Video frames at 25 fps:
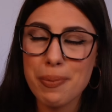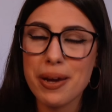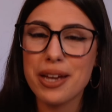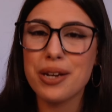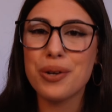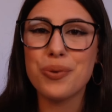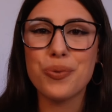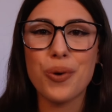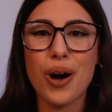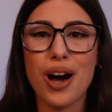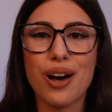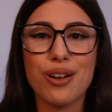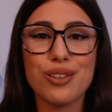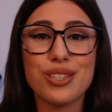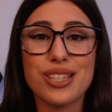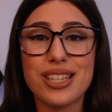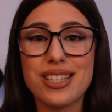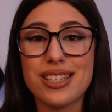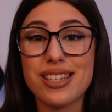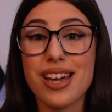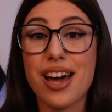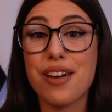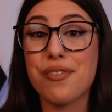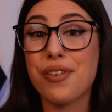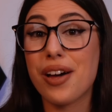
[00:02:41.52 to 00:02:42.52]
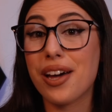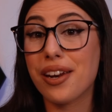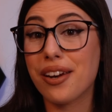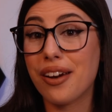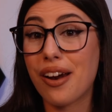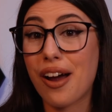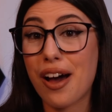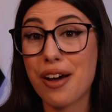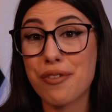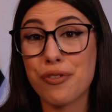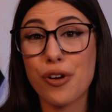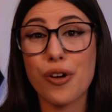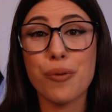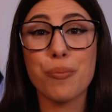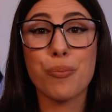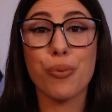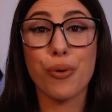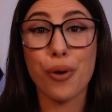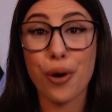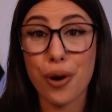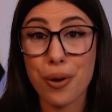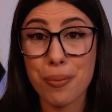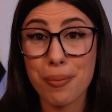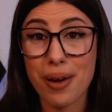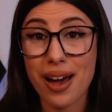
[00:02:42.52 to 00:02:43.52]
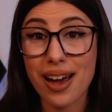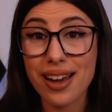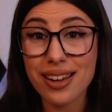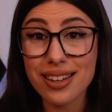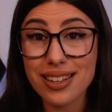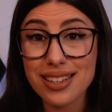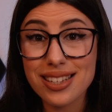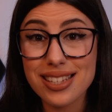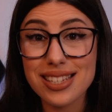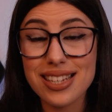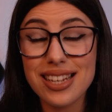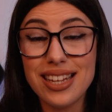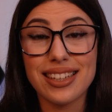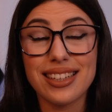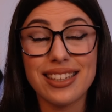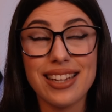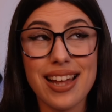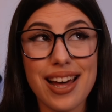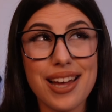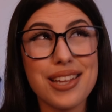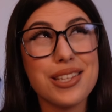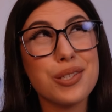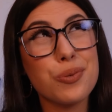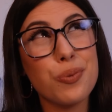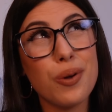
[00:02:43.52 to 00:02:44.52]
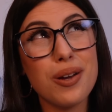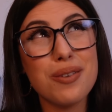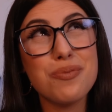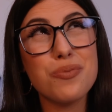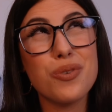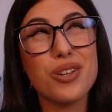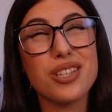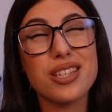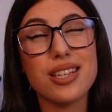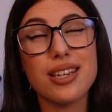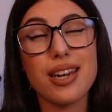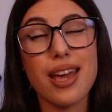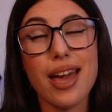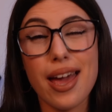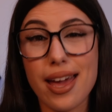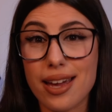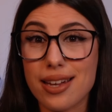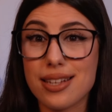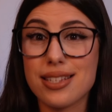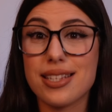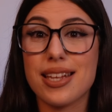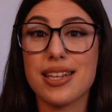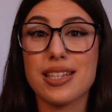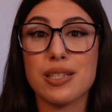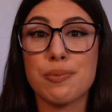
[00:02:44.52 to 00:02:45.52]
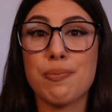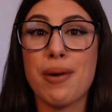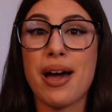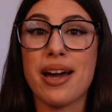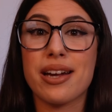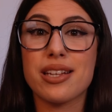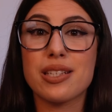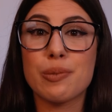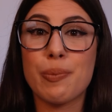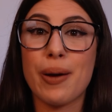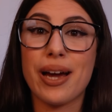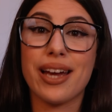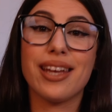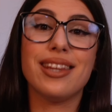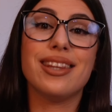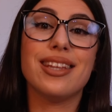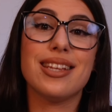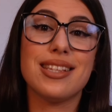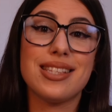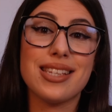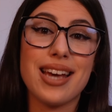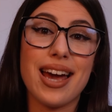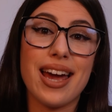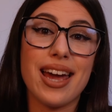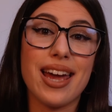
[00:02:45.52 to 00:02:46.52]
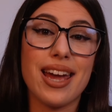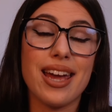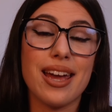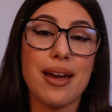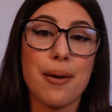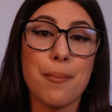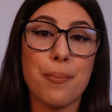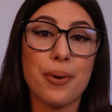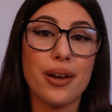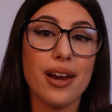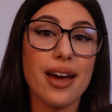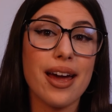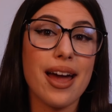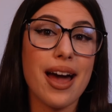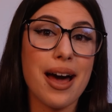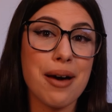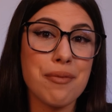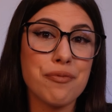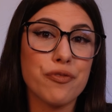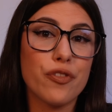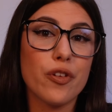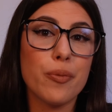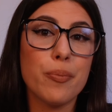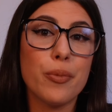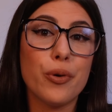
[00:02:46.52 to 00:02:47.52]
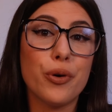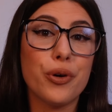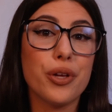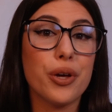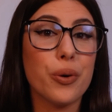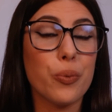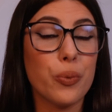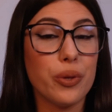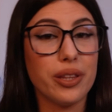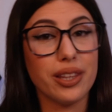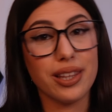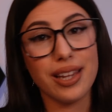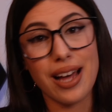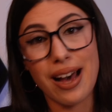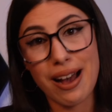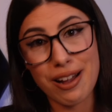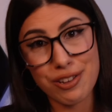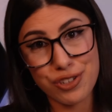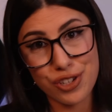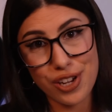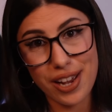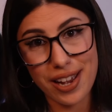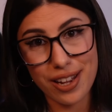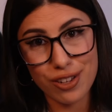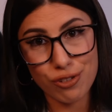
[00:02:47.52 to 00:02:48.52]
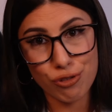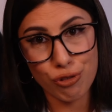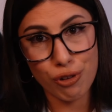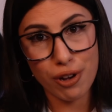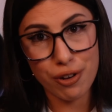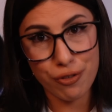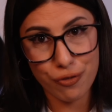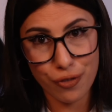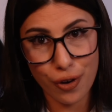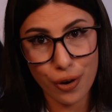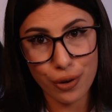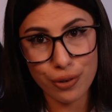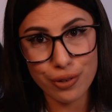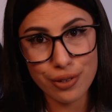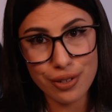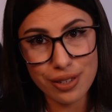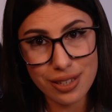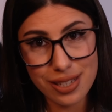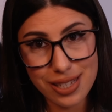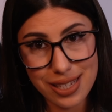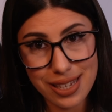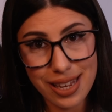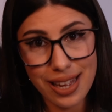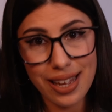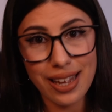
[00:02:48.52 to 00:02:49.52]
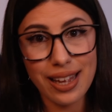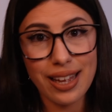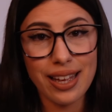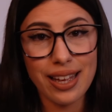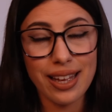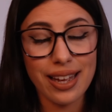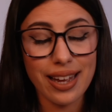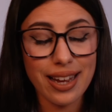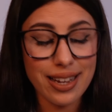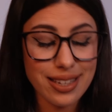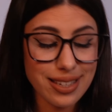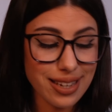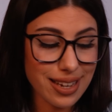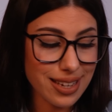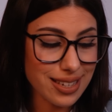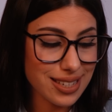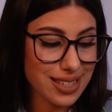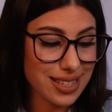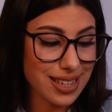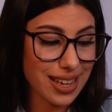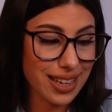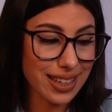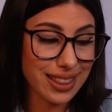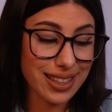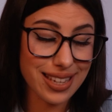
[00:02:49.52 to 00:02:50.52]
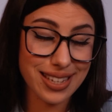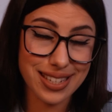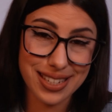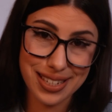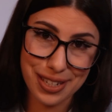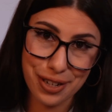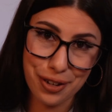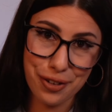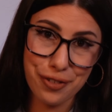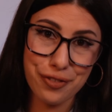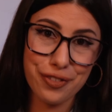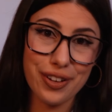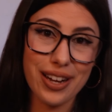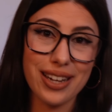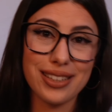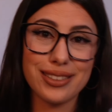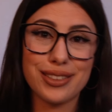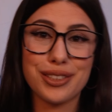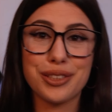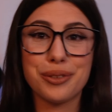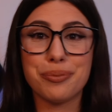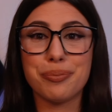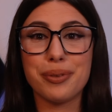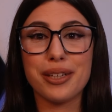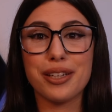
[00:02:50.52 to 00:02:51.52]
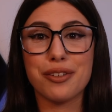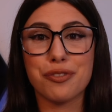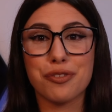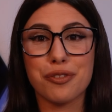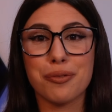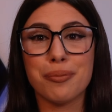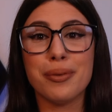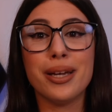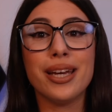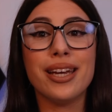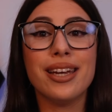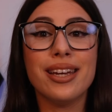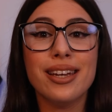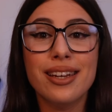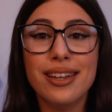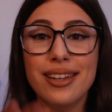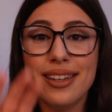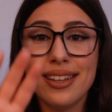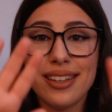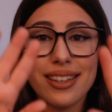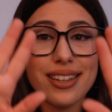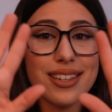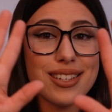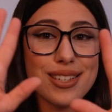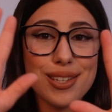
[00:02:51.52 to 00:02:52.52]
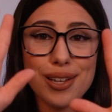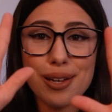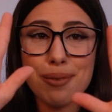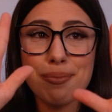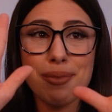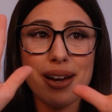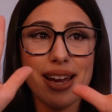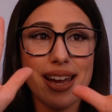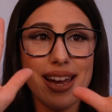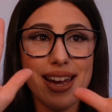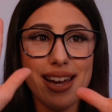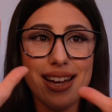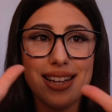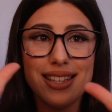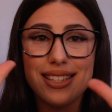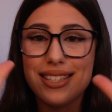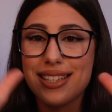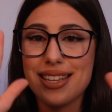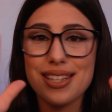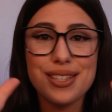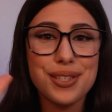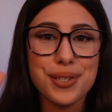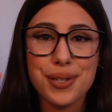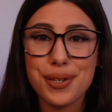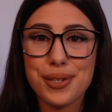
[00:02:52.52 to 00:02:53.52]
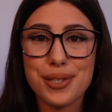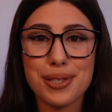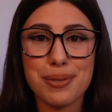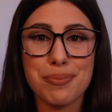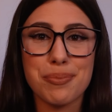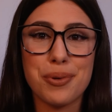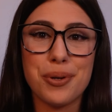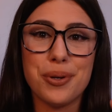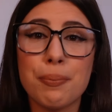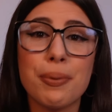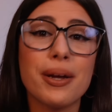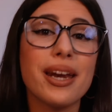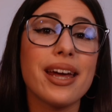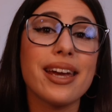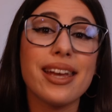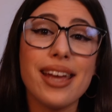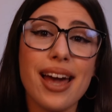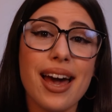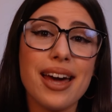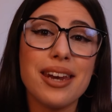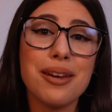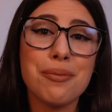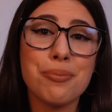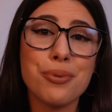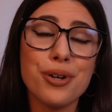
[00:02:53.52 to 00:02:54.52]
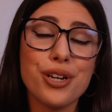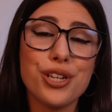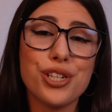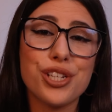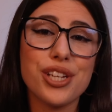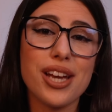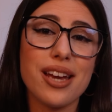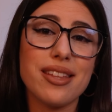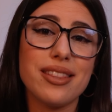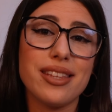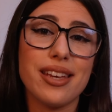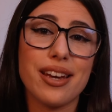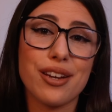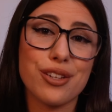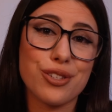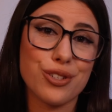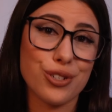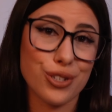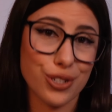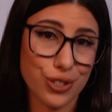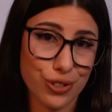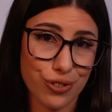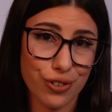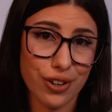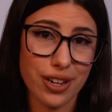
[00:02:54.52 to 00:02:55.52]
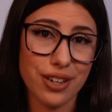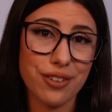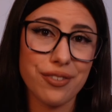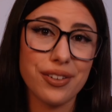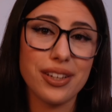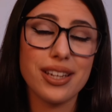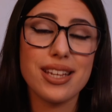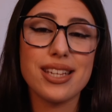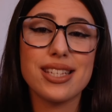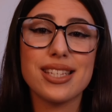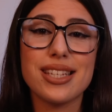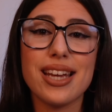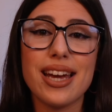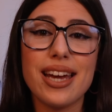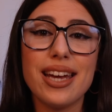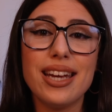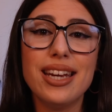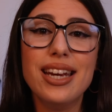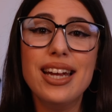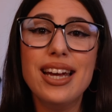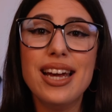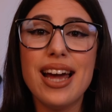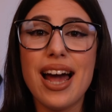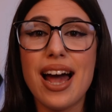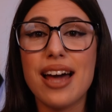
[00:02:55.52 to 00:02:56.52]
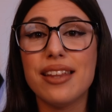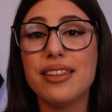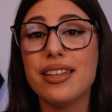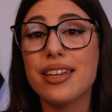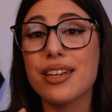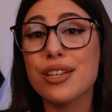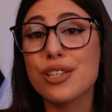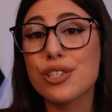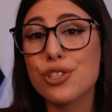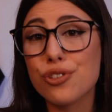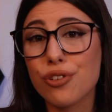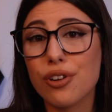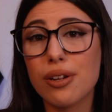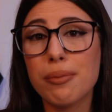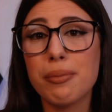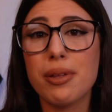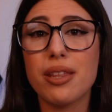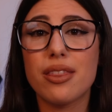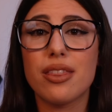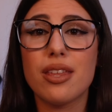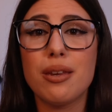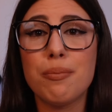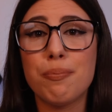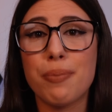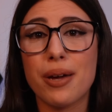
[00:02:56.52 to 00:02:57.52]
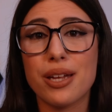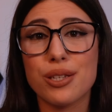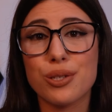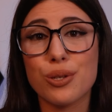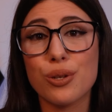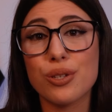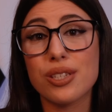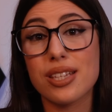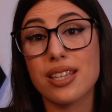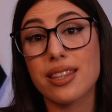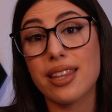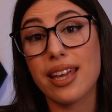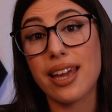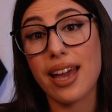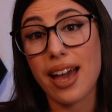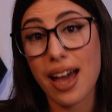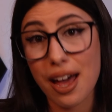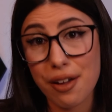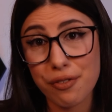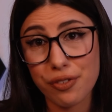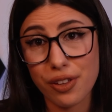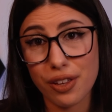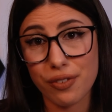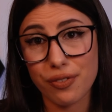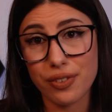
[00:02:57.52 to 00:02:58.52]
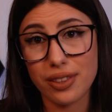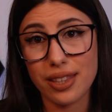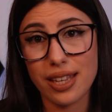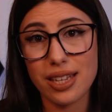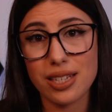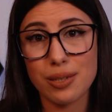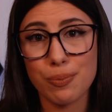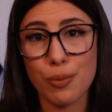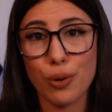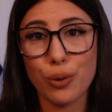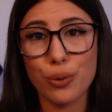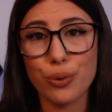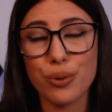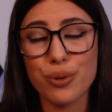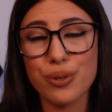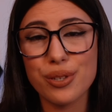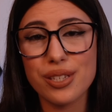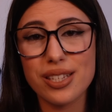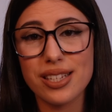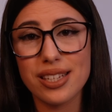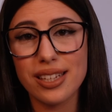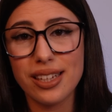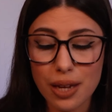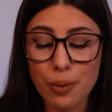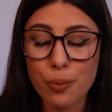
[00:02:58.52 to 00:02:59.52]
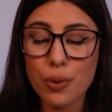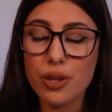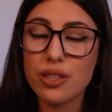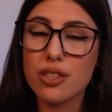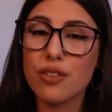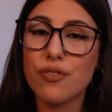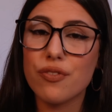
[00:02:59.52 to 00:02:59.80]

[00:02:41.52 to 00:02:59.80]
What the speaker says: been a while since I've had an iPhone Pro Max. The last one was an XS Max back in the day, but I am familiar with large Android phones. And yes, they're still far too big for me, because look at my hands, they're so small. But I can appreciate the extra screen real estate and the extremely thin bezels that they have given these models. But sticking with